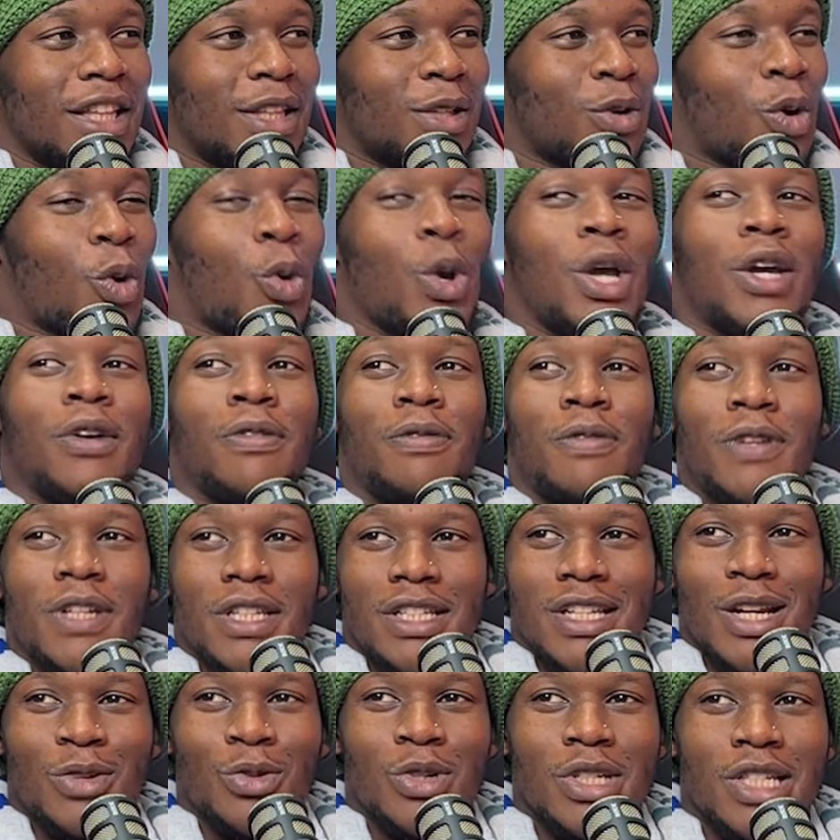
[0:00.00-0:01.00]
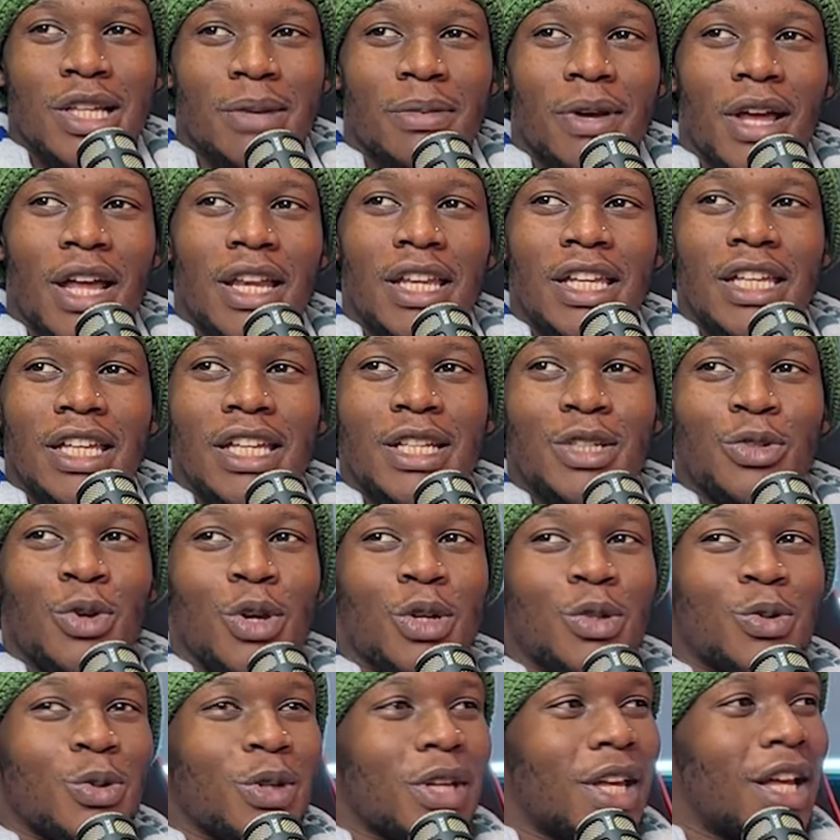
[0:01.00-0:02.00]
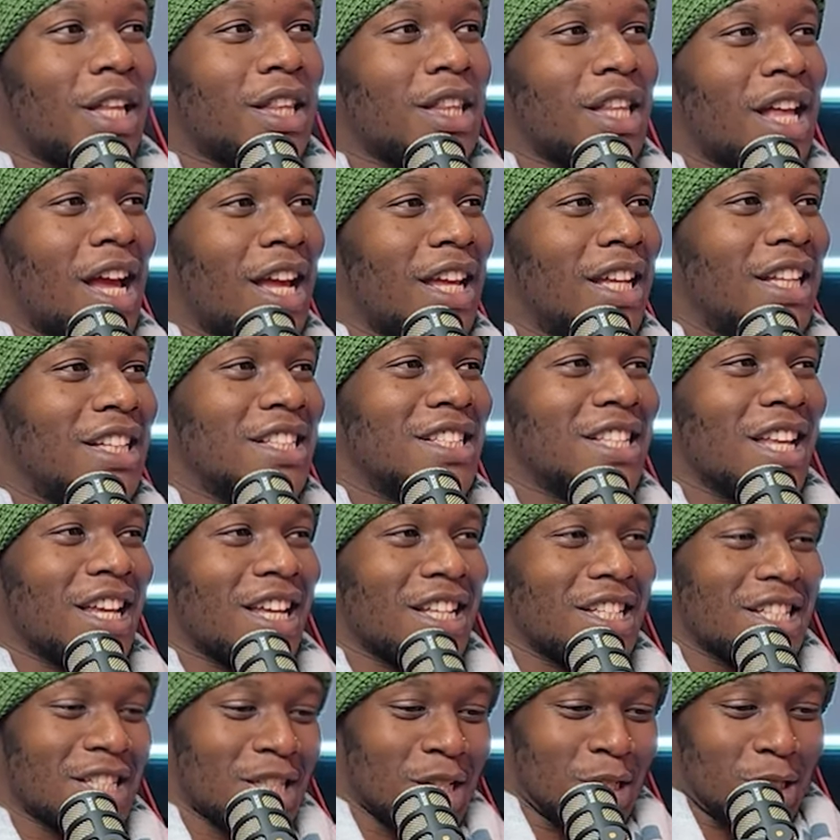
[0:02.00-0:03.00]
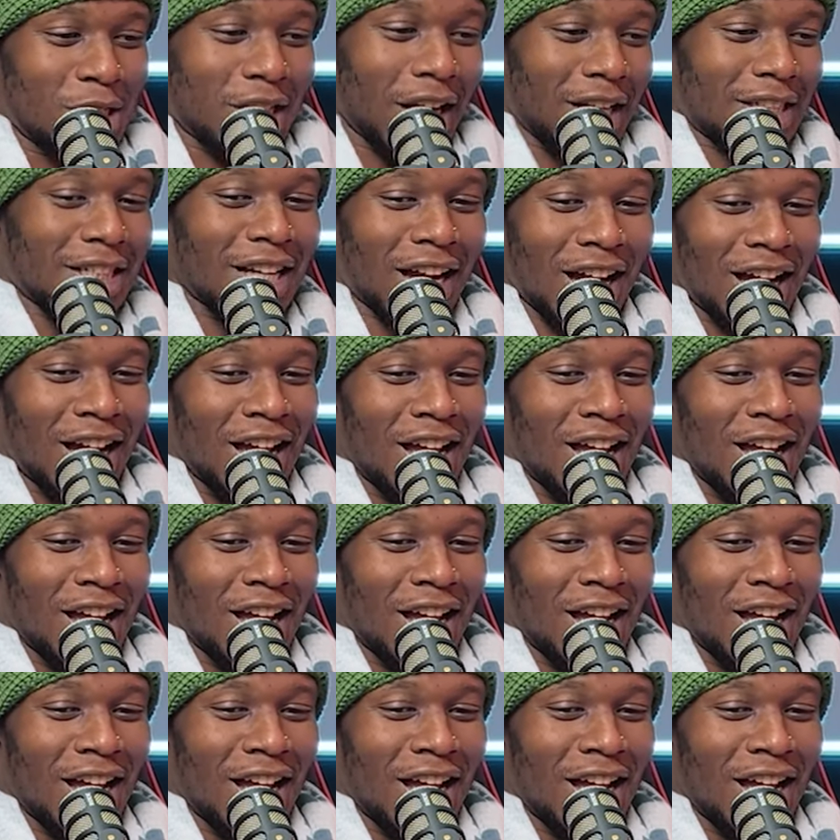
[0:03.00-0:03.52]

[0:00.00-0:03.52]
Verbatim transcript: quick feet. Na tulisema yani he's going to get there in seconds. Just it chacha.